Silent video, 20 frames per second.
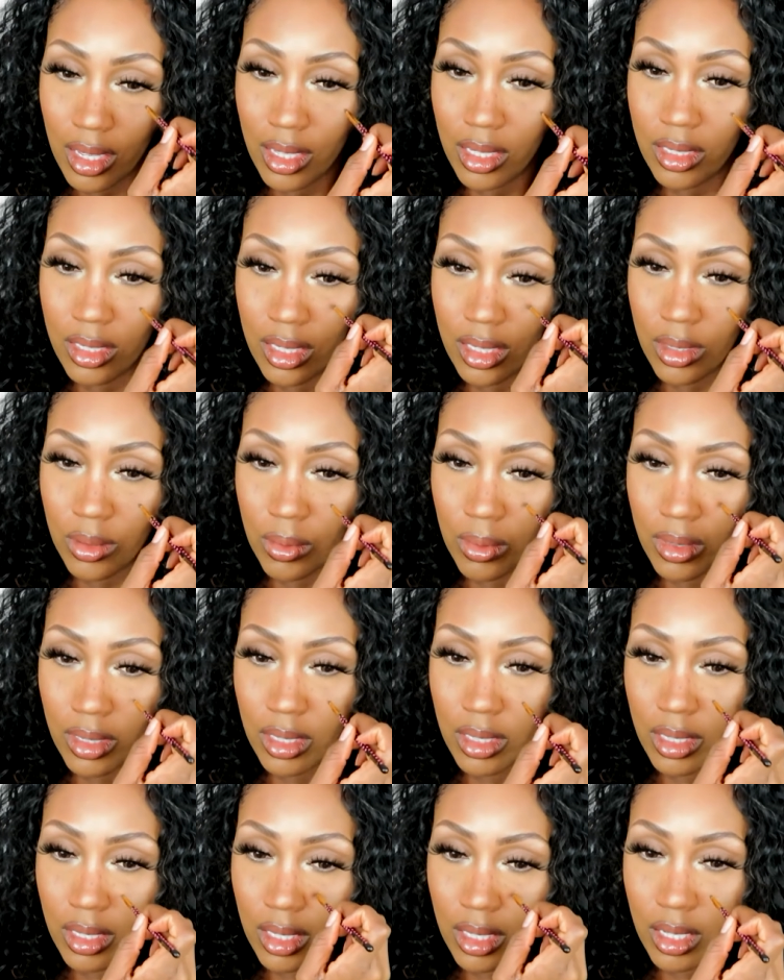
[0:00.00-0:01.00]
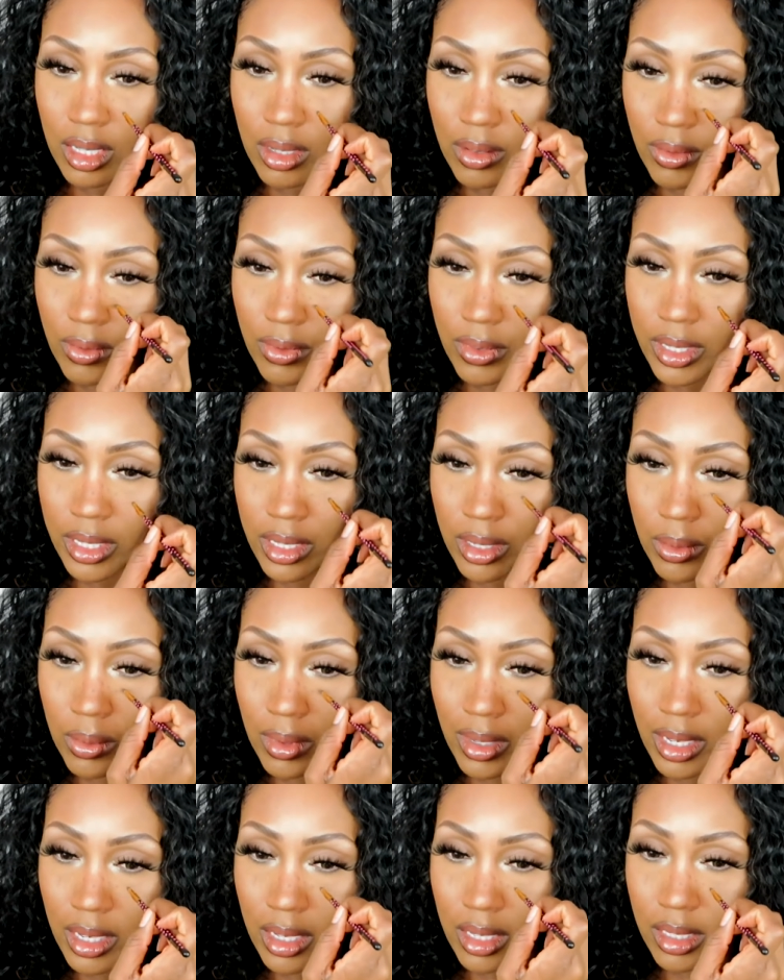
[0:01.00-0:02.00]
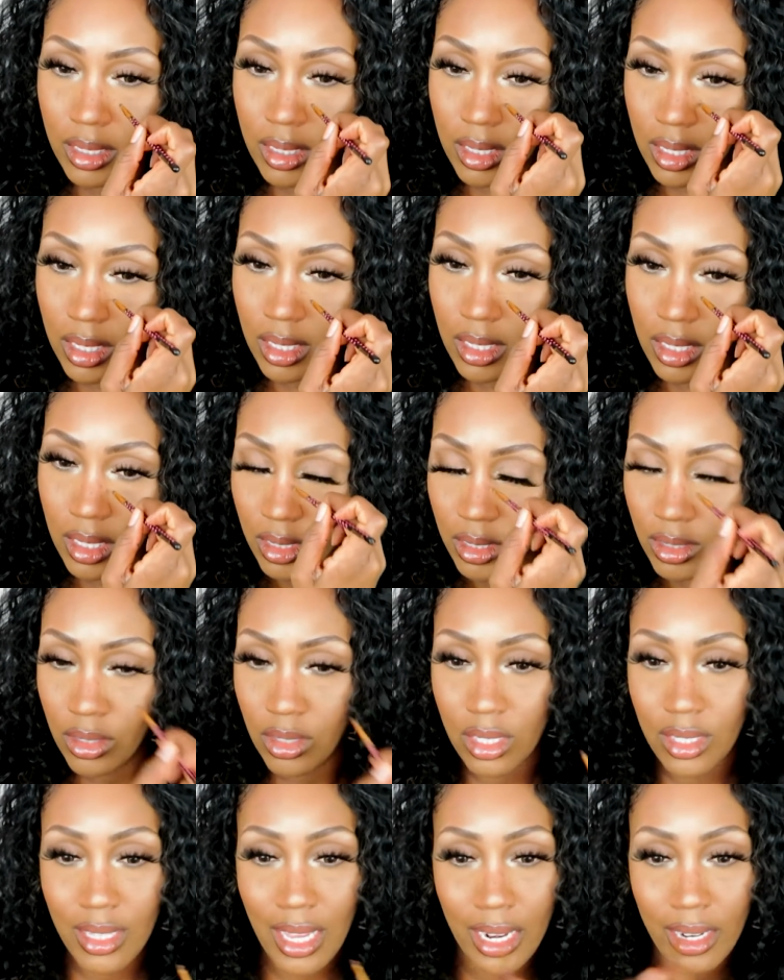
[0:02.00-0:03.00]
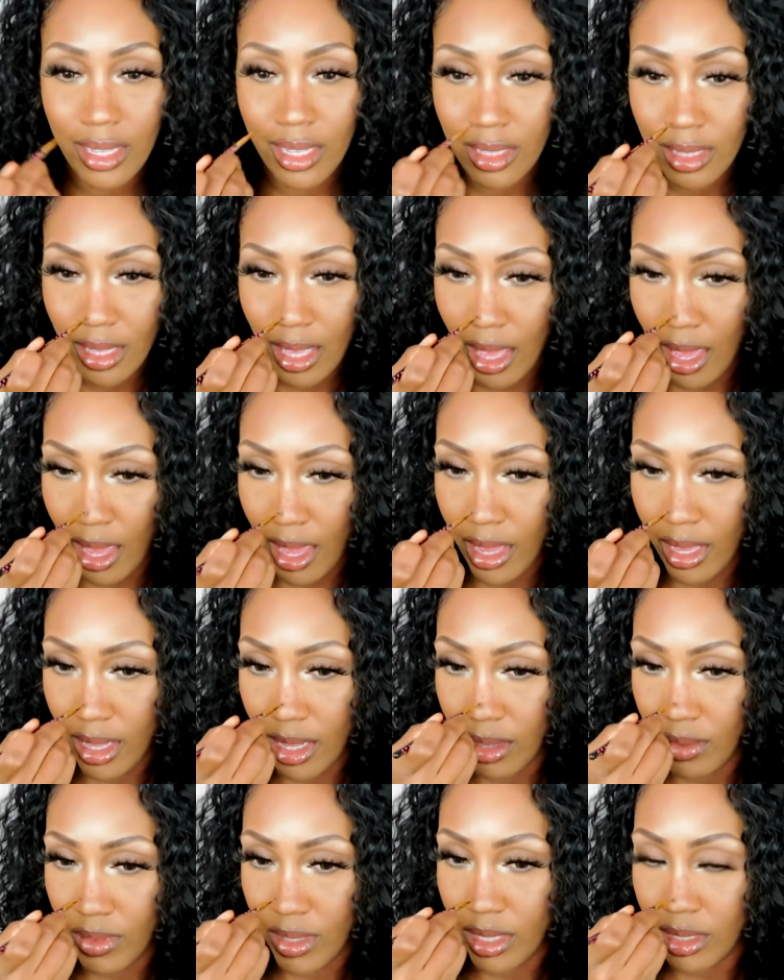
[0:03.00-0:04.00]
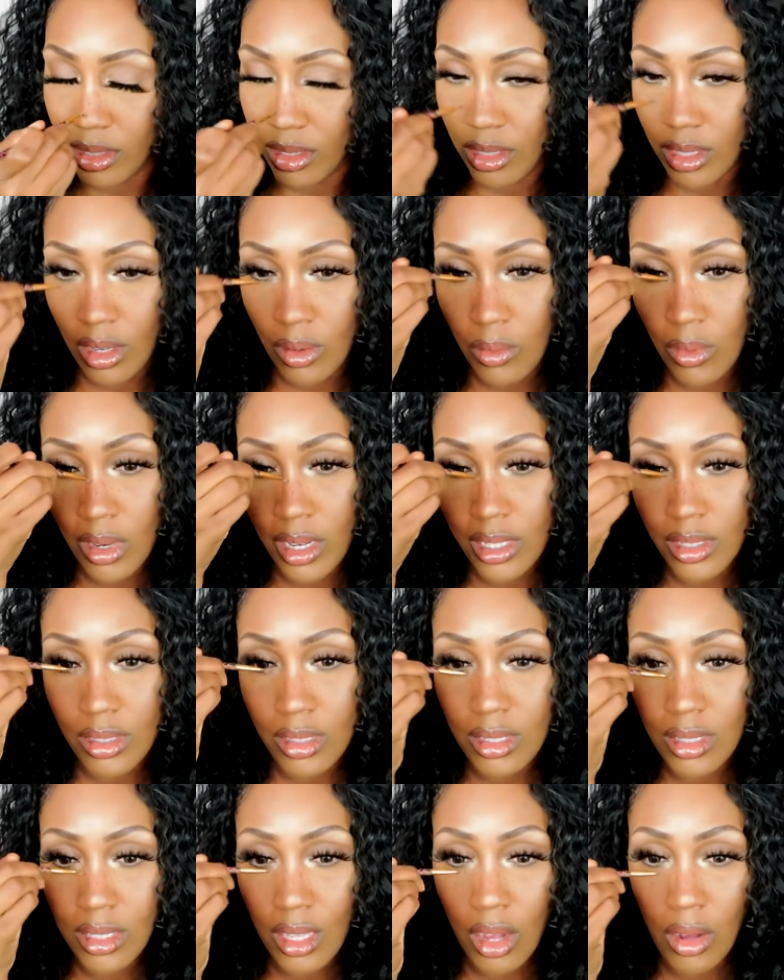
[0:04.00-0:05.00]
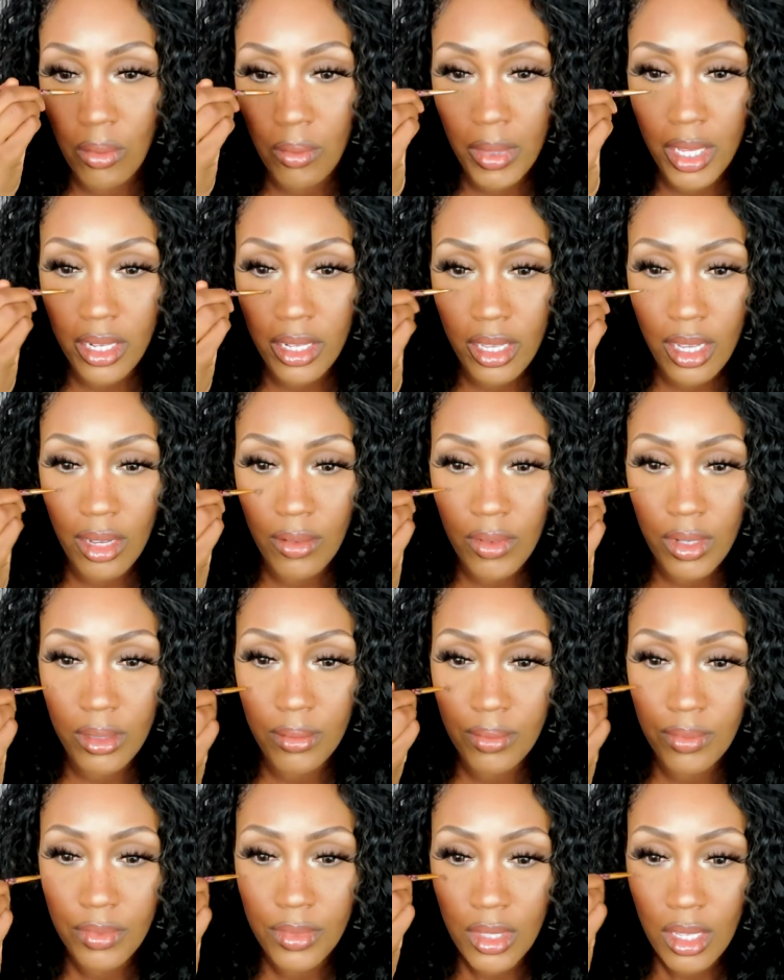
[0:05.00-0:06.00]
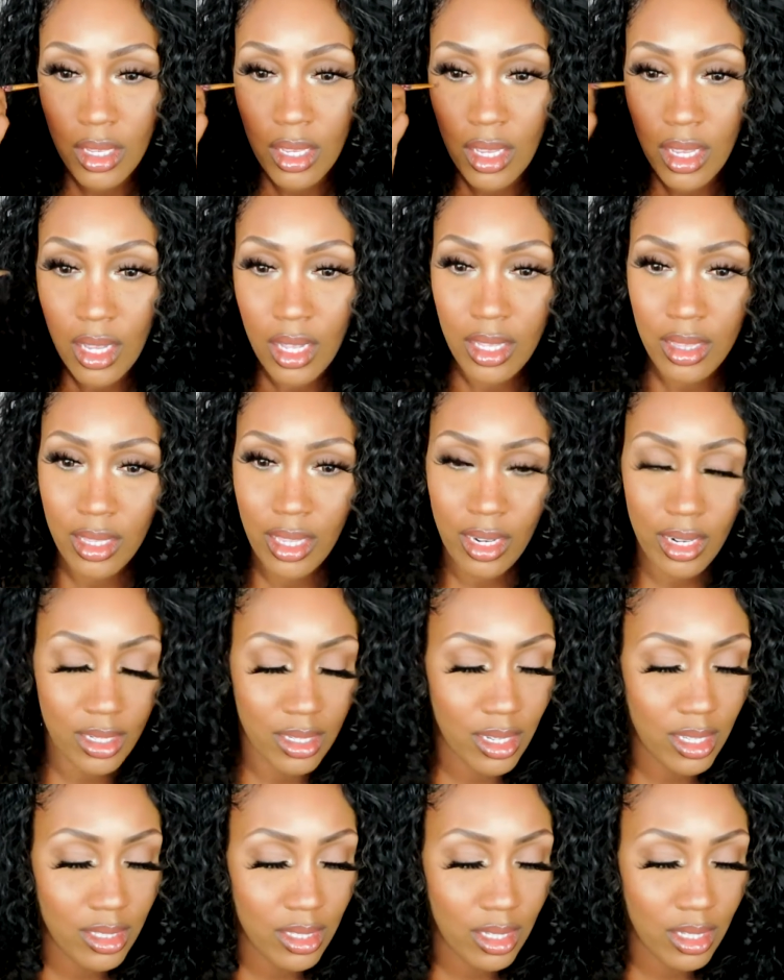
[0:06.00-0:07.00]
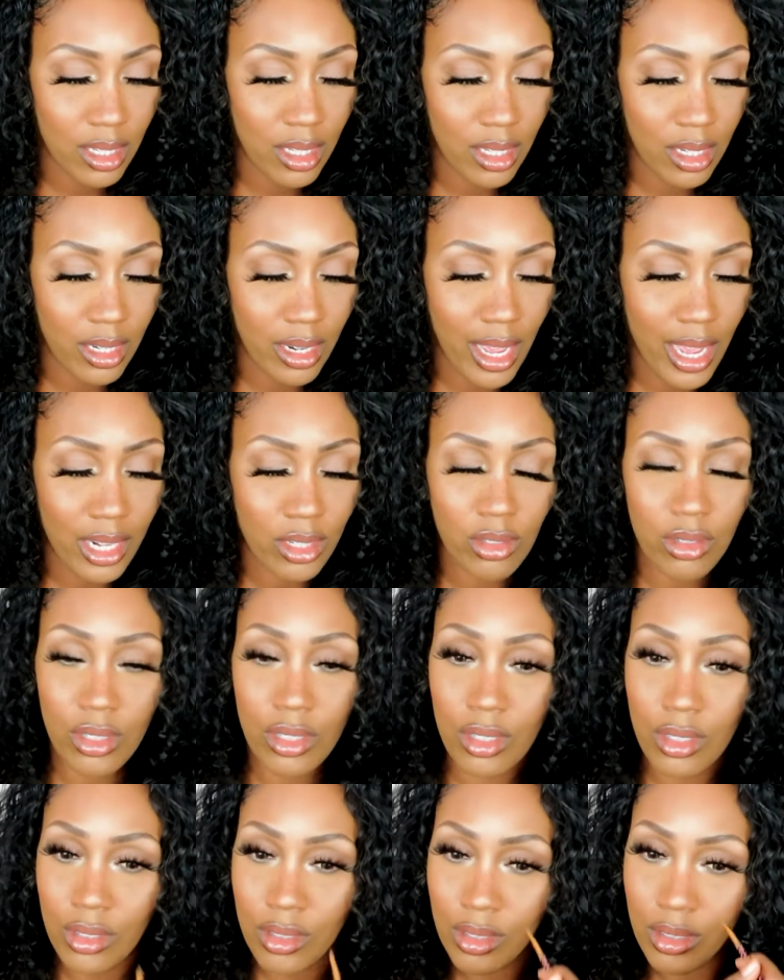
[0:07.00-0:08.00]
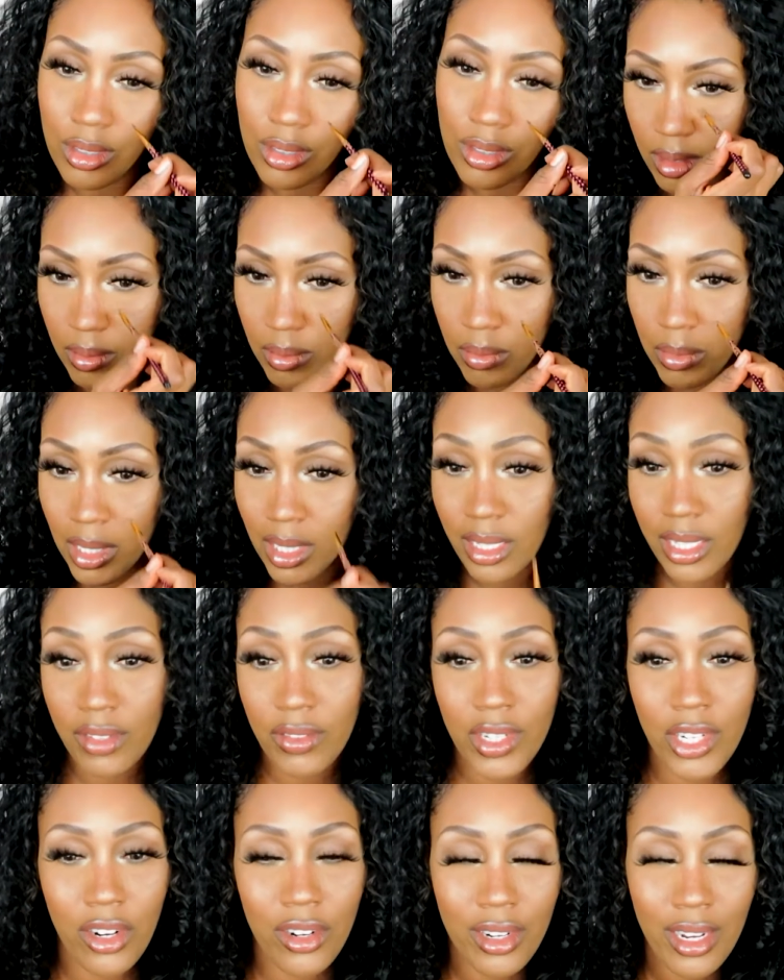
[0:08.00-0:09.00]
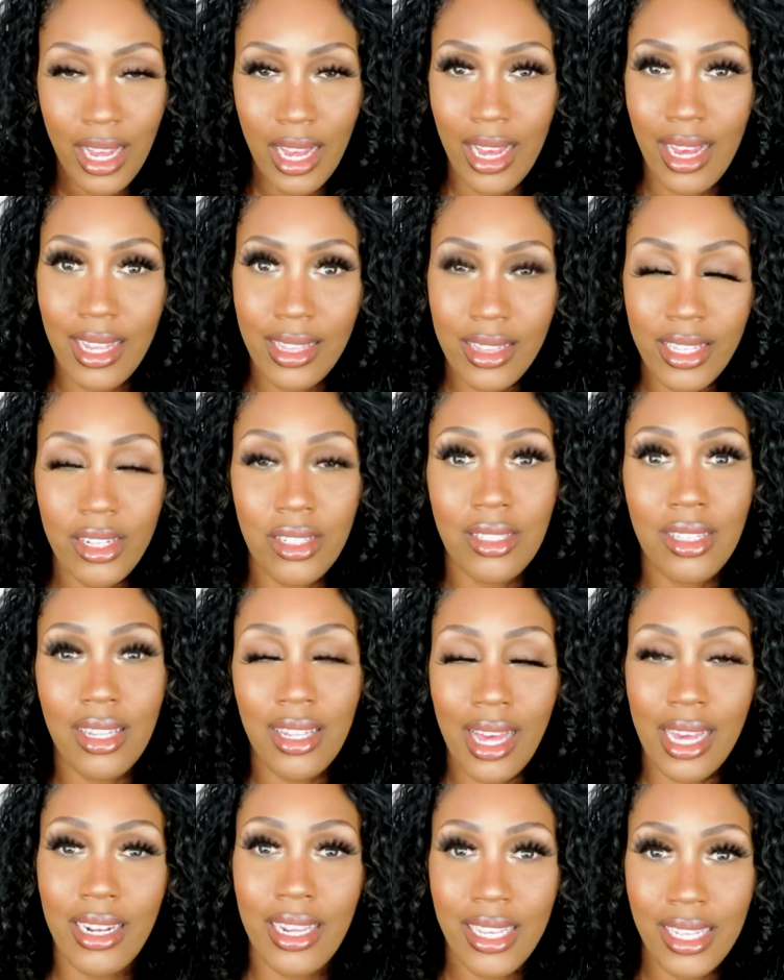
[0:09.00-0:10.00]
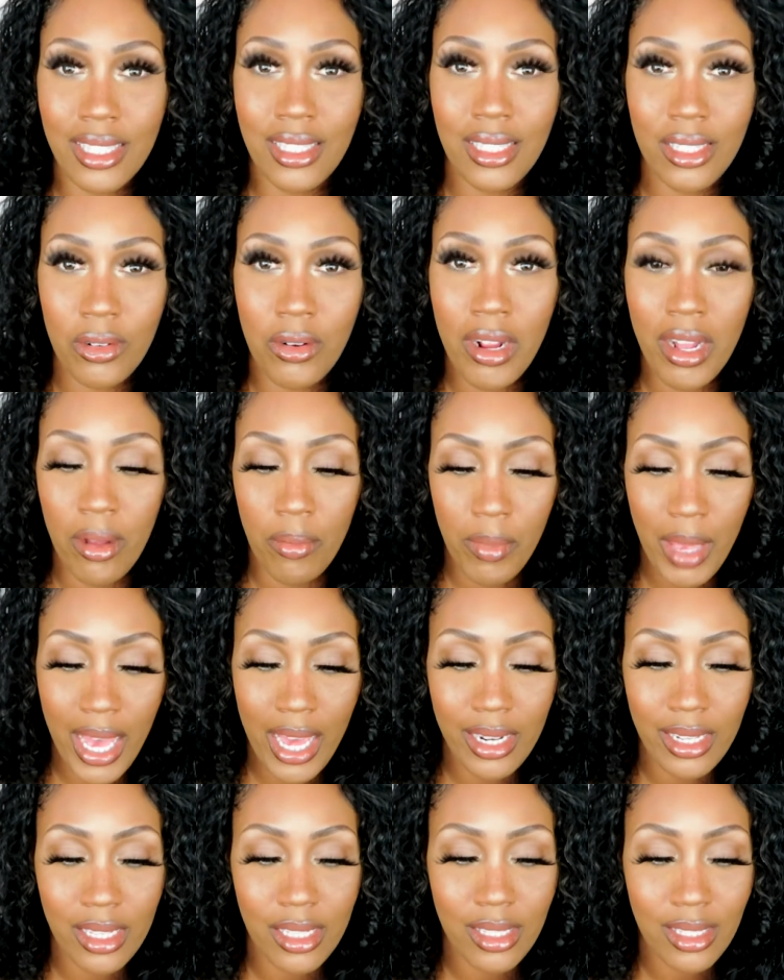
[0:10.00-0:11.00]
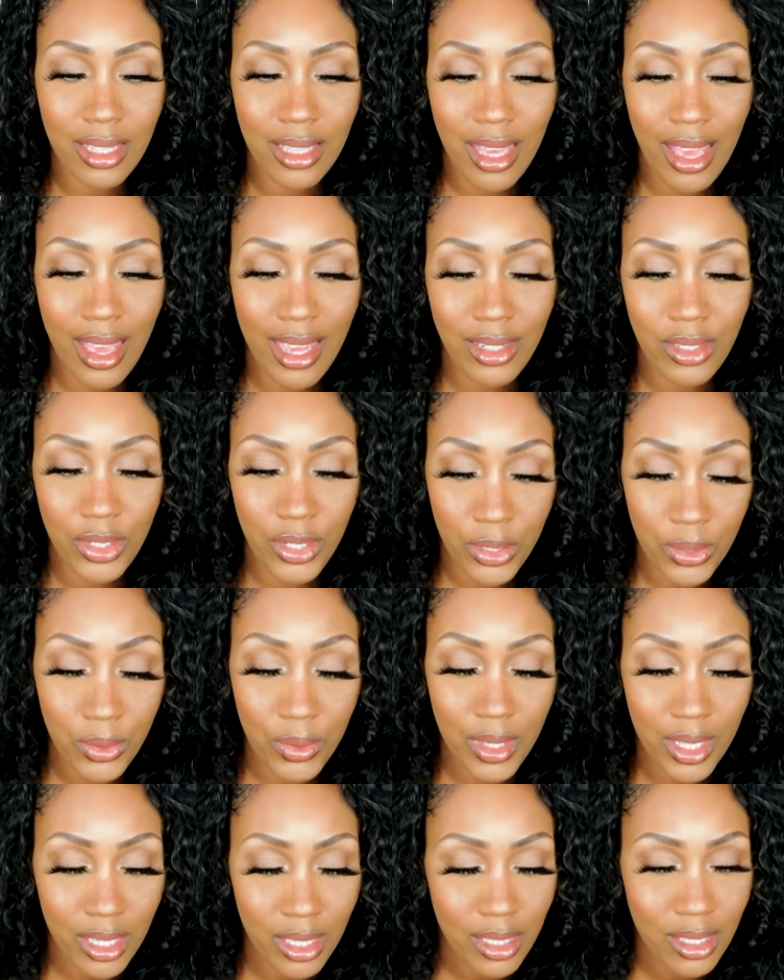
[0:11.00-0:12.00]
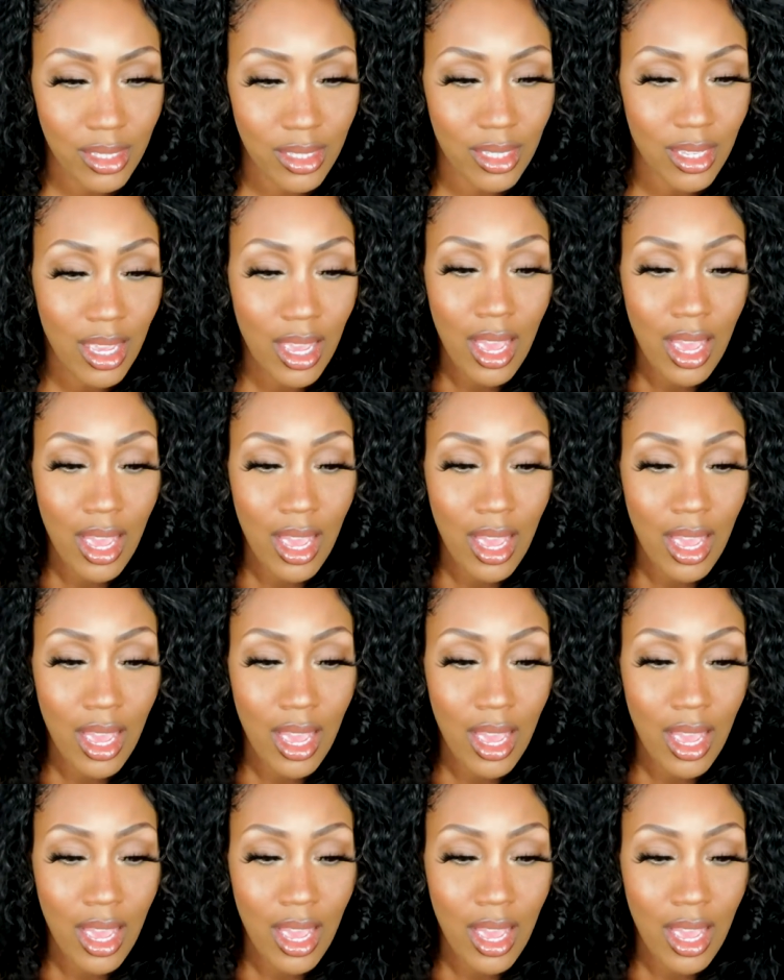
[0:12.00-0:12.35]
It just really freaking works. You just gotta get the hang of it. You don't want so many of them that it doesn't look natural. Believe it or not, there's a lot of Instagram baddies that do this,